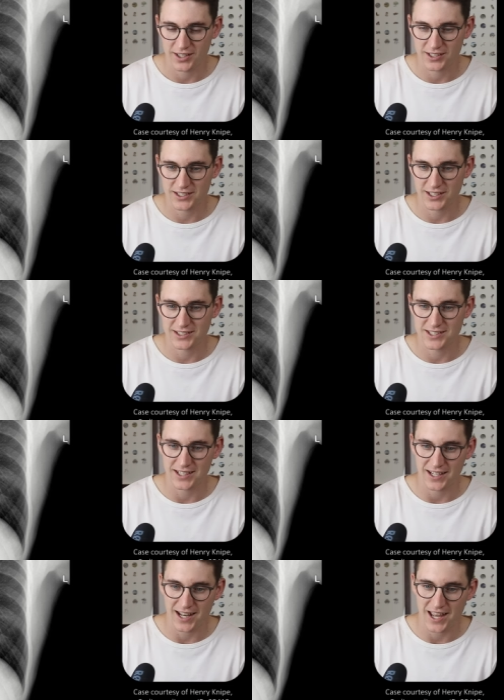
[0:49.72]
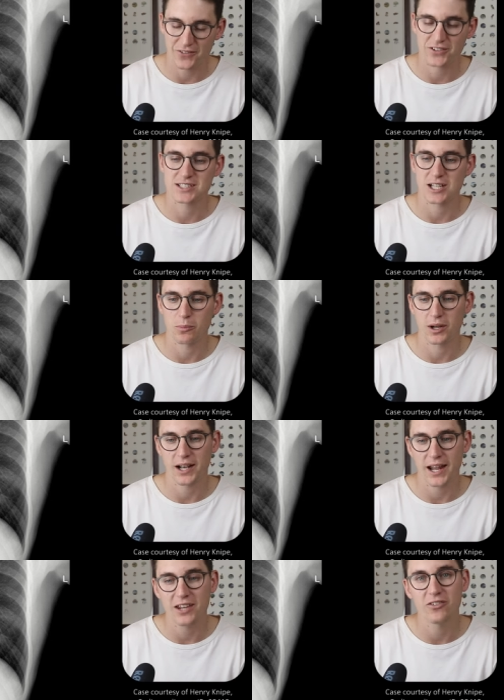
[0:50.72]
This is the left
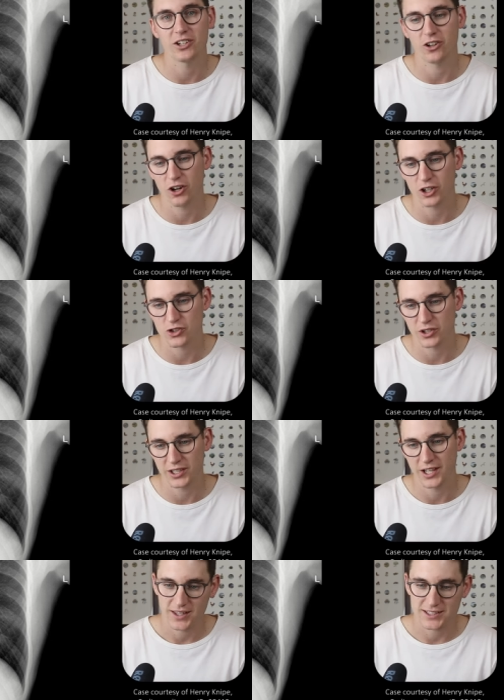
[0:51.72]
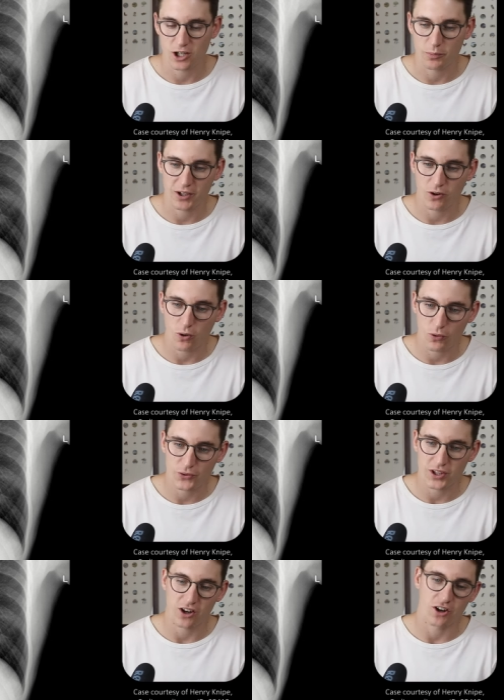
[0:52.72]
subclavian artery that's coming
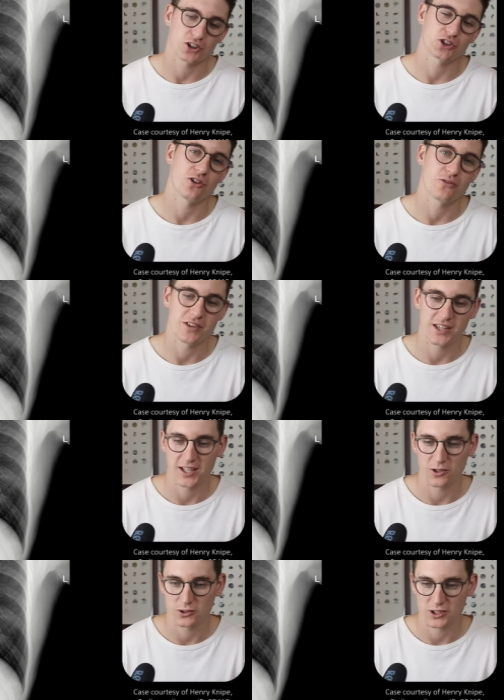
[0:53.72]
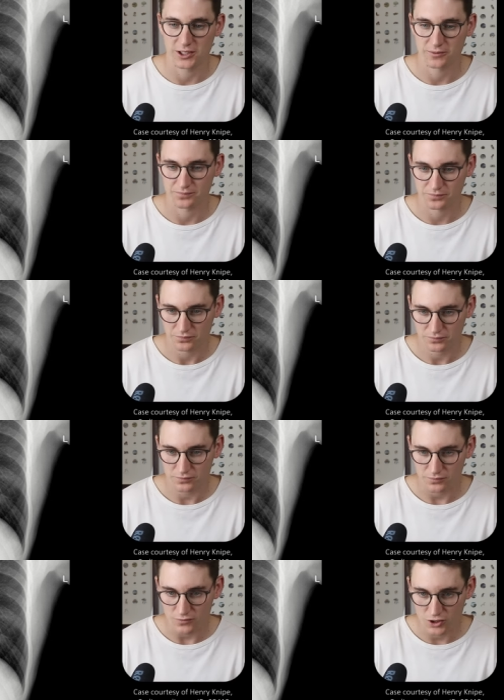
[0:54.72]
off the arch of the aorta.
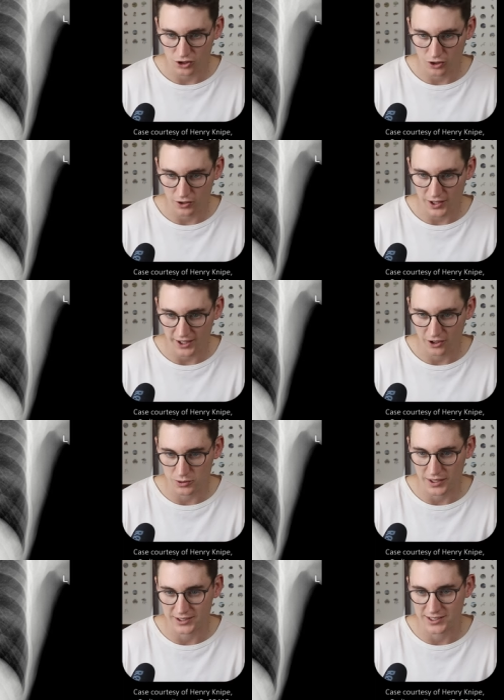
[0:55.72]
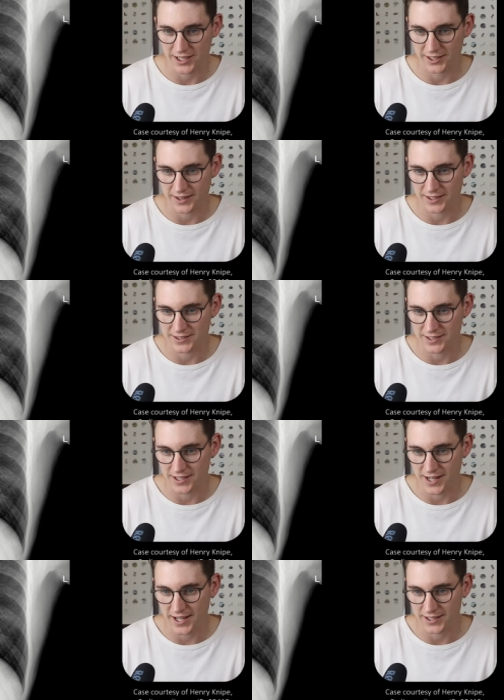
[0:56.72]
So that goes without saying that this
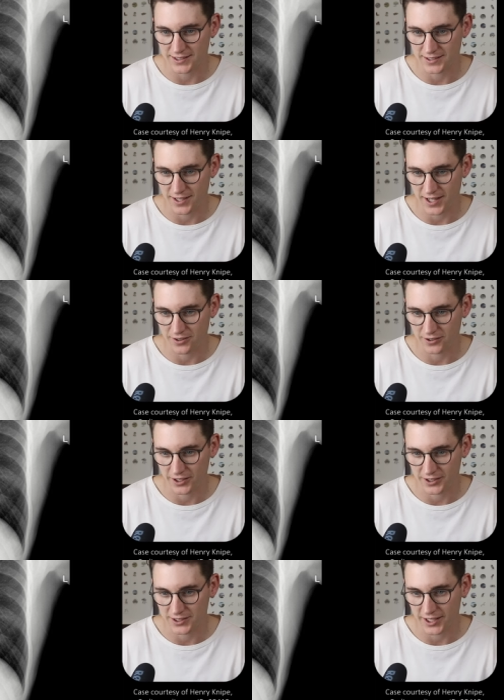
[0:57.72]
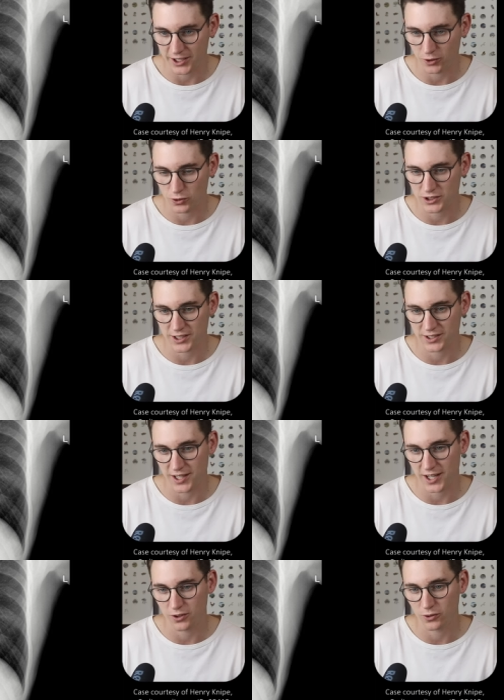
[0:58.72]
next knuckle here is the aortic
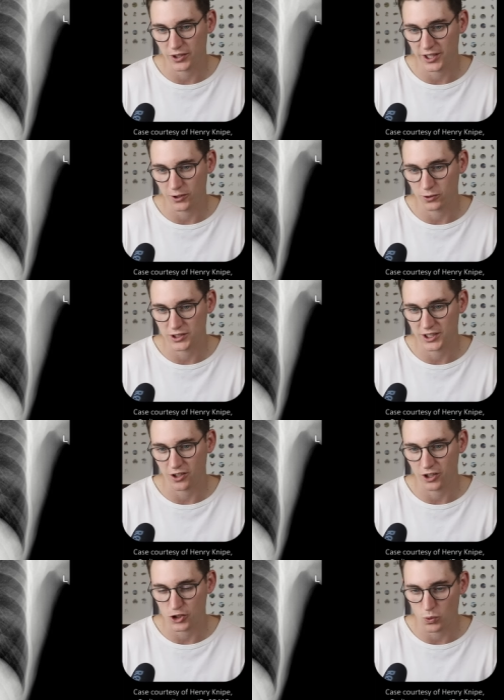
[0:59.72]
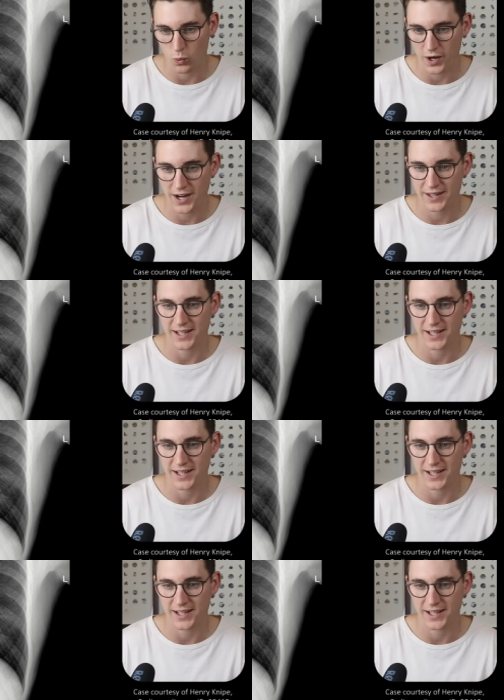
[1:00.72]
knuckle or the aortic arch where